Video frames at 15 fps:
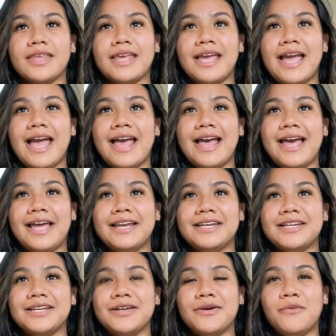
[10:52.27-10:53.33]

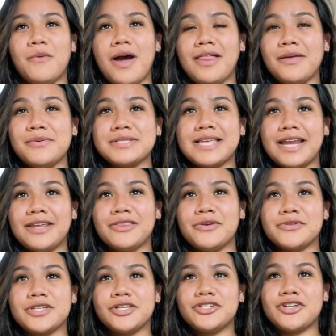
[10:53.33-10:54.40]
And while I was getting
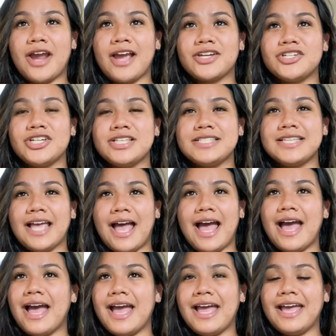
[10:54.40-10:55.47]
those contractions,
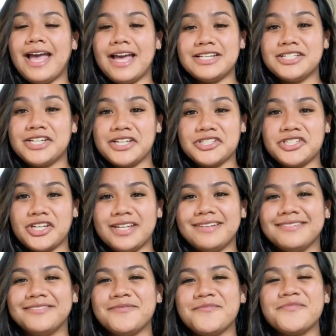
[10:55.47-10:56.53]
I had to take a shit.
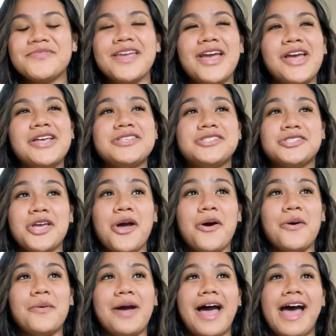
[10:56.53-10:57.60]

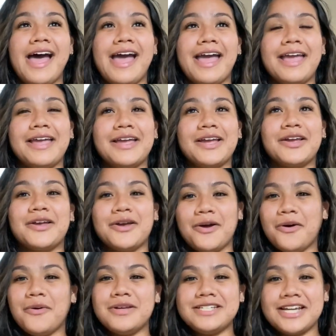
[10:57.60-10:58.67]
So I
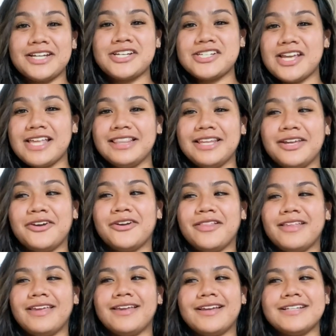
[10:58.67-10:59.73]
go and take a shit
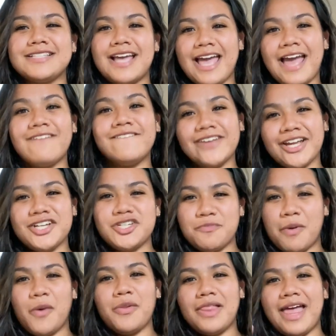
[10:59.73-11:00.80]
literally because I had fucking
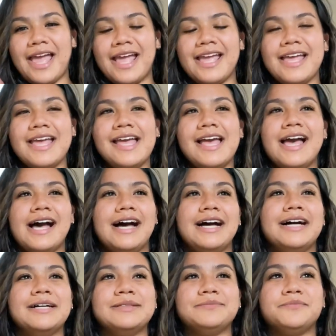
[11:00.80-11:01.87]
Chipotle.
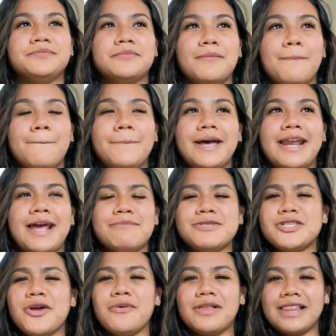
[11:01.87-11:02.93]
But I'm
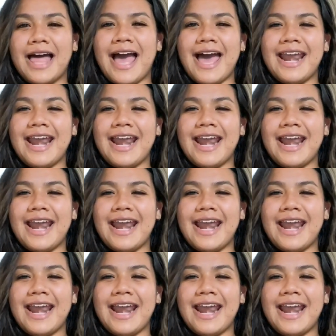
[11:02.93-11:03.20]
so glad